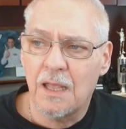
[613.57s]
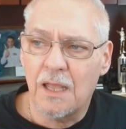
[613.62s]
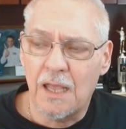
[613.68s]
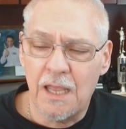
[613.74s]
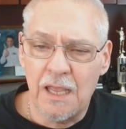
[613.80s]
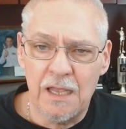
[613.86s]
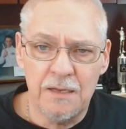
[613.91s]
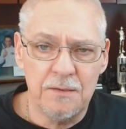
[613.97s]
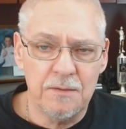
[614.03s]

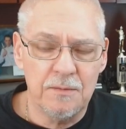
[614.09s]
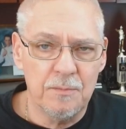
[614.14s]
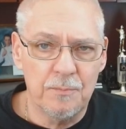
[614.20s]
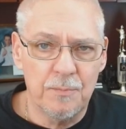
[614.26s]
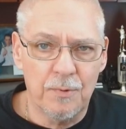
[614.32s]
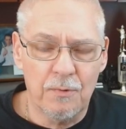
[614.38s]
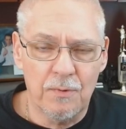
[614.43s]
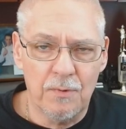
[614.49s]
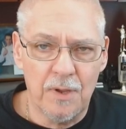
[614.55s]
And
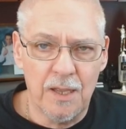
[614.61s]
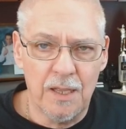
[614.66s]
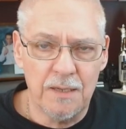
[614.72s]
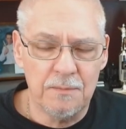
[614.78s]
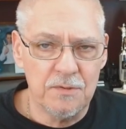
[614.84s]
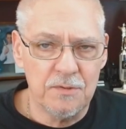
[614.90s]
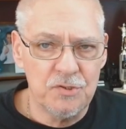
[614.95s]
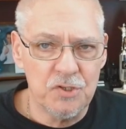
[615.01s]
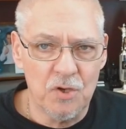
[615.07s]

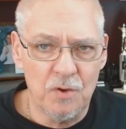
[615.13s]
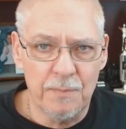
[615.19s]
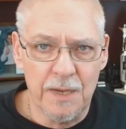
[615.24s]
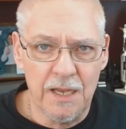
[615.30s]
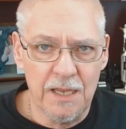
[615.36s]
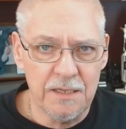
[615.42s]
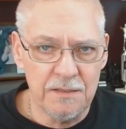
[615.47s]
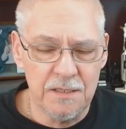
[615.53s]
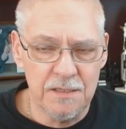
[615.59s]
Joe
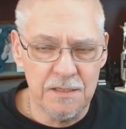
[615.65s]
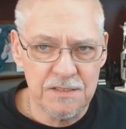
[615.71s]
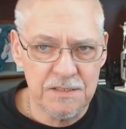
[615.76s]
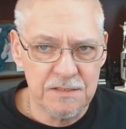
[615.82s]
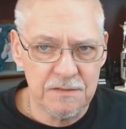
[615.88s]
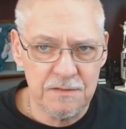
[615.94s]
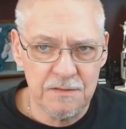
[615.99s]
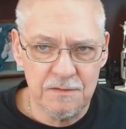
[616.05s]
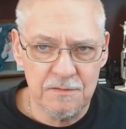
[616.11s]
Biden
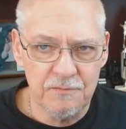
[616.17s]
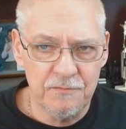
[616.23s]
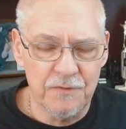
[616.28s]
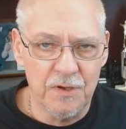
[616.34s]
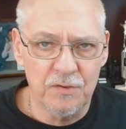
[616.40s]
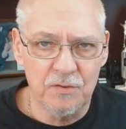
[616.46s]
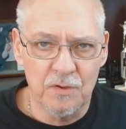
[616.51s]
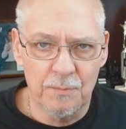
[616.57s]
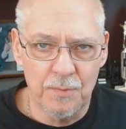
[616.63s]
is
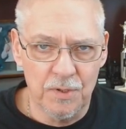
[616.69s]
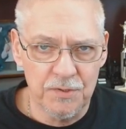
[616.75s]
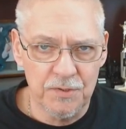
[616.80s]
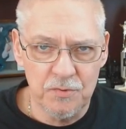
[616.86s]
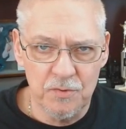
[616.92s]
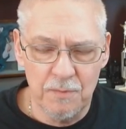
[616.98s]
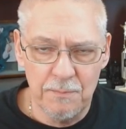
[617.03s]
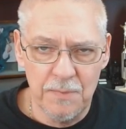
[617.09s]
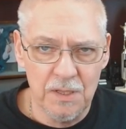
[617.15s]
vulnerable
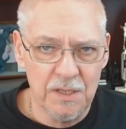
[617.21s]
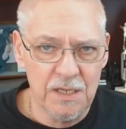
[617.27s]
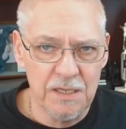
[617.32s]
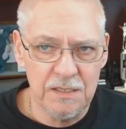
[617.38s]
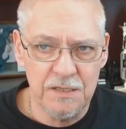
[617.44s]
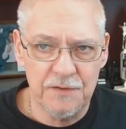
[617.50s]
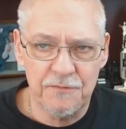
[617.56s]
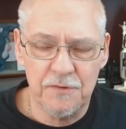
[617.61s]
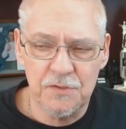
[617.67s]
to a million
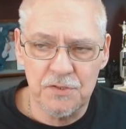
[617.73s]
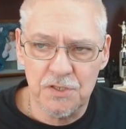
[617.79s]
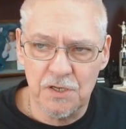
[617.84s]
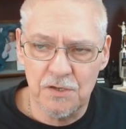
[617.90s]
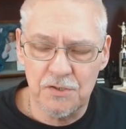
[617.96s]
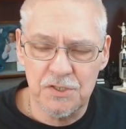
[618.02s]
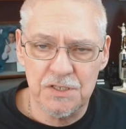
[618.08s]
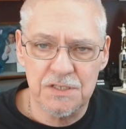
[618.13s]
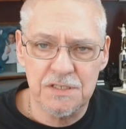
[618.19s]
different
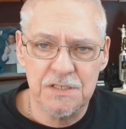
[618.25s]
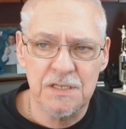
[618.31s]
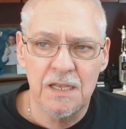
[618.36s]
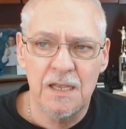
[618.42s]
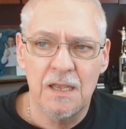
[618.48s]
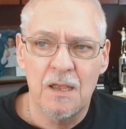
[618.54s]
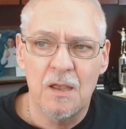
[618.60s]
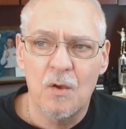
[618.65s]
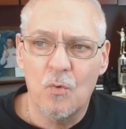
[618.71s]
charges.
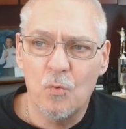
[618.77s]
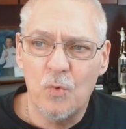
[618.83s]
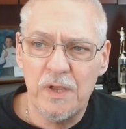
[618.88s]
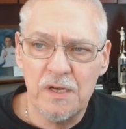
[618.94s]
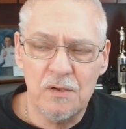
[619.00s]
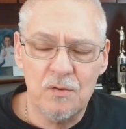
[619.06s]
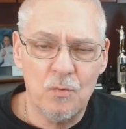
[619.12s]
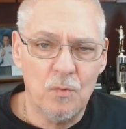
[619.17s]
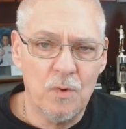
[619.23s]
We
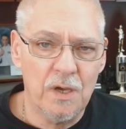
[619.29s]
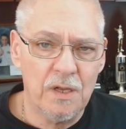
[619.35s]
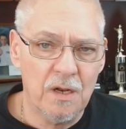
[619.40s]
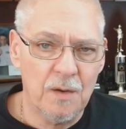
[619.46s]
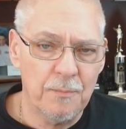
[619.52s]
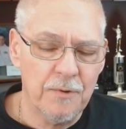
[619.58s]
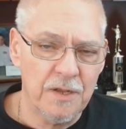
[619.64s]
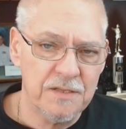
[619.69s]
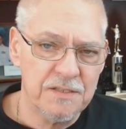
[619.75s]
don't want our
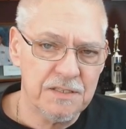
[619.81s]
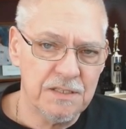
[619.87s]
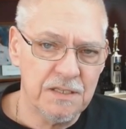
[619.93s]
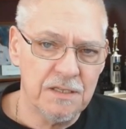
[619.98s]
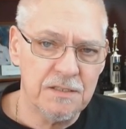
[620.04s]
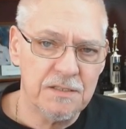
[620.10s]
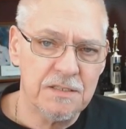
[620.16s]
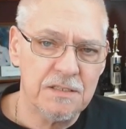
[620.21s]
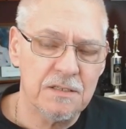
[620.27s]

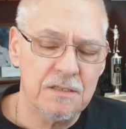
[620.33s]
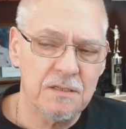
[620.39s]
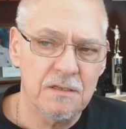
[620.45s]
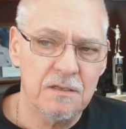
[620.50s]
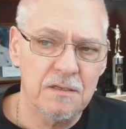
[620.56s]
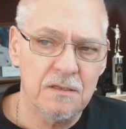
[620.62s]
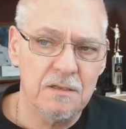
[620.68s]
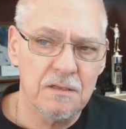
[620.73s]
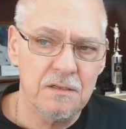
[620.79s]
presidents
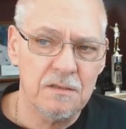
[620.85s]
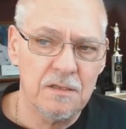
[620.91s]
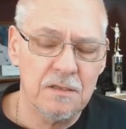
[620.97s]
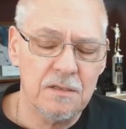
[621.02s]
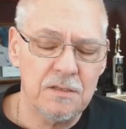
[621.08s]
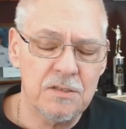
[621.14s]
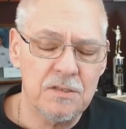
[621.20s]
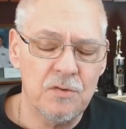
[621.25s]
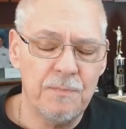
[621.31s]

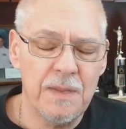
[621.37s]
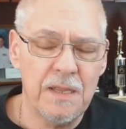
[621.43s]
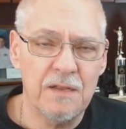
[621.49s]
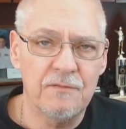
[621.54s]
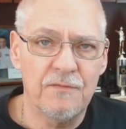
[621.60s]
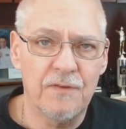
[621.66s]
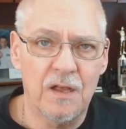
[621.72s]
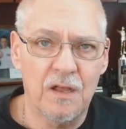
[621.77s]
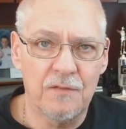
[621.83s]
to be
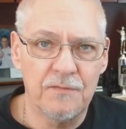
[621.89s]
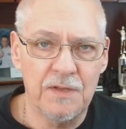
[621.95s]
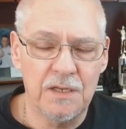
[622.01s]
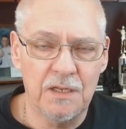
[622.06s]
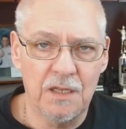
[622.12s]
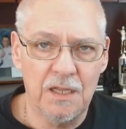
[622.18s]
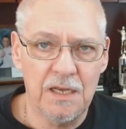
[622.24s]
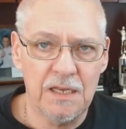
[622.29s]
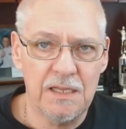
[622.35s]
involved
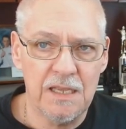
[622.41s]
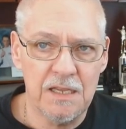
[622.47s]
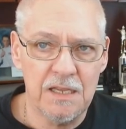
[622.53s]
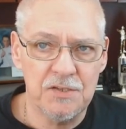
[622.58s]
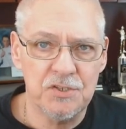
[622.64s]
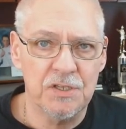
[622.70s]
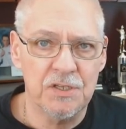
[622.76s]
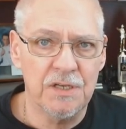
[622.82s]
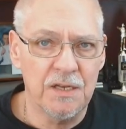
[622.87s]
in
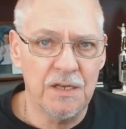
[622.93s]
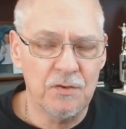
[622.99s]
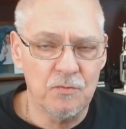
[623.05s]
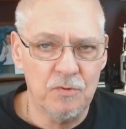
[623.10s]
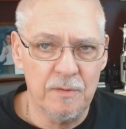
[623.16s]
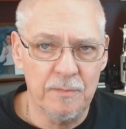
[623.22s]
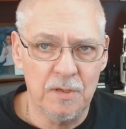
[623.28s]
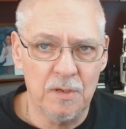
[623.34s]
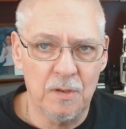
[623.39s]
litigation and
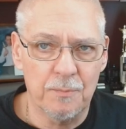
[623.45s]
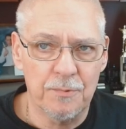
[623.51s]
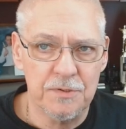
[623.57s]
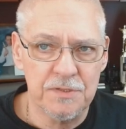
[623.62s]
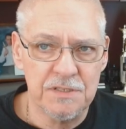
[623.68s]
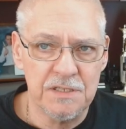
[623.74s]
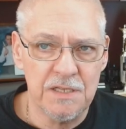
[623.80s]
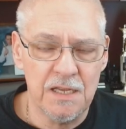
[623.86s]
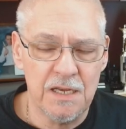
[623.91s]
criminal
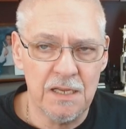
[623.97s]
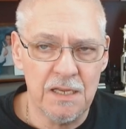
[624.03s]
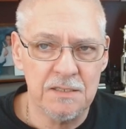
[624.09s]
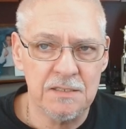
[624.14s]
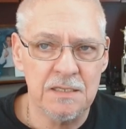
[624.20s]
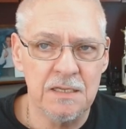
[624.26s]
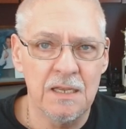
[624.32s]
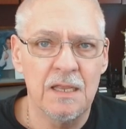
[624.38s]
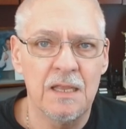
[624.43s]

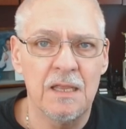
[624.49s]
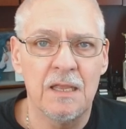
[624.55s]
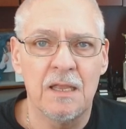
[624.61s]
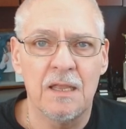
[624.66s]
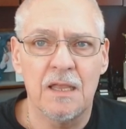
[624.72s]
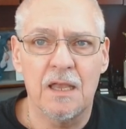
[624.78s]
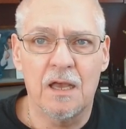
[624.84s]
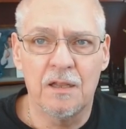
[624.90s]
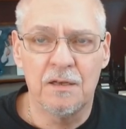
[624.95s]
proceedings
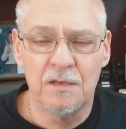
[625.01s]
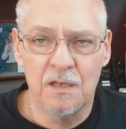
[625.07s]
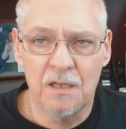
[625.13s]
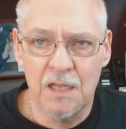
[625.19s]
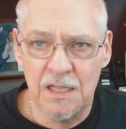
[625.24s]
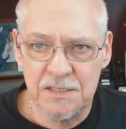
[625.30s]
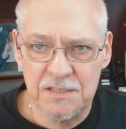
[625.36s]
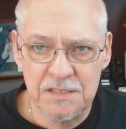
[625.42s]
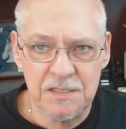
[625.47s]

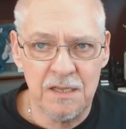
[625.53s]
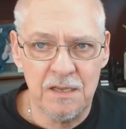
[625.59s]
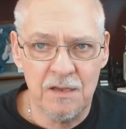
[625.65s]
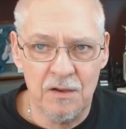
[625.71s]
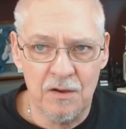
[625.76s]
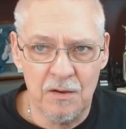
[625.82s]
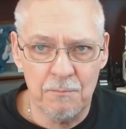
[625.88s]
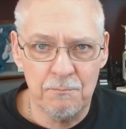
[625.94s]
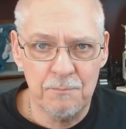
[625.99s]
unless they
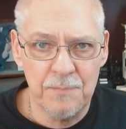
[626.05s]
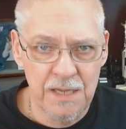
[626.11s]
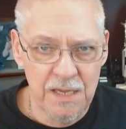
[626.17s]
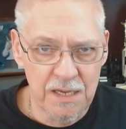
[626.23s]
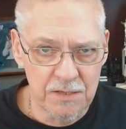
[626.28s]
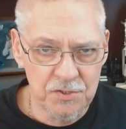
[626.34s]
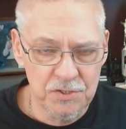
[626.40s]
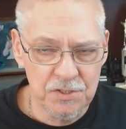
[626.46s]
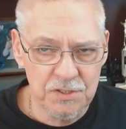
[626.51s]
are
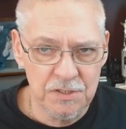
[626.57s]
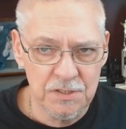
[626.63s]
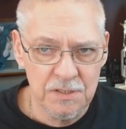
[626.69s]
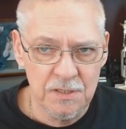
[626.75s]
impeached